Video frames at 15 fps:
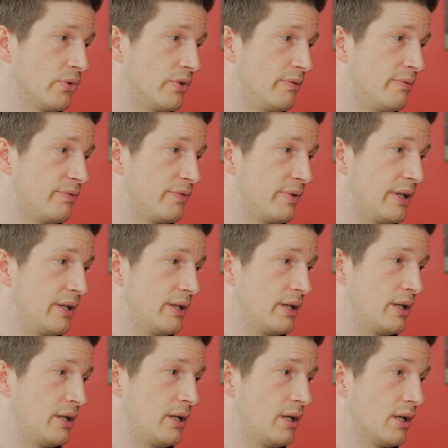
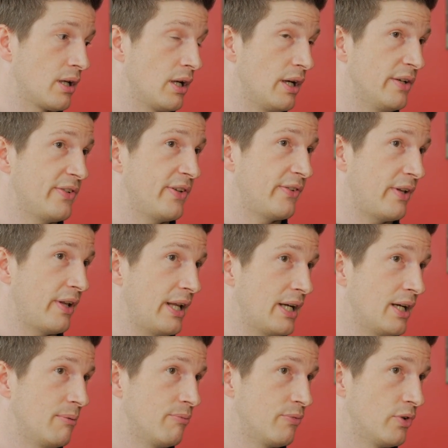of classes that they
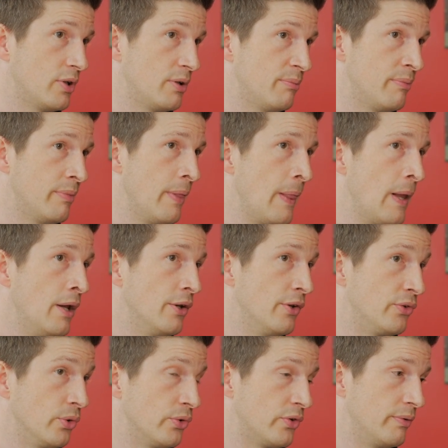come from, the
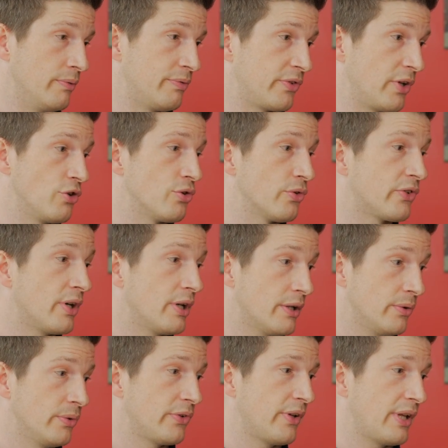sort of social
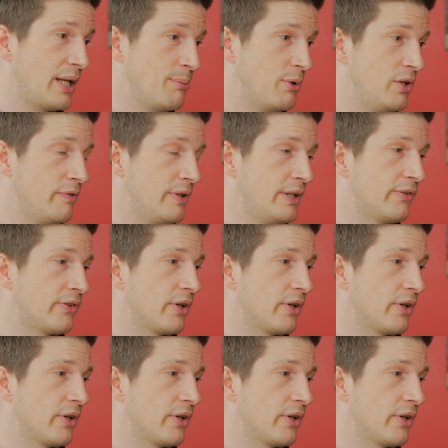circles that they move in.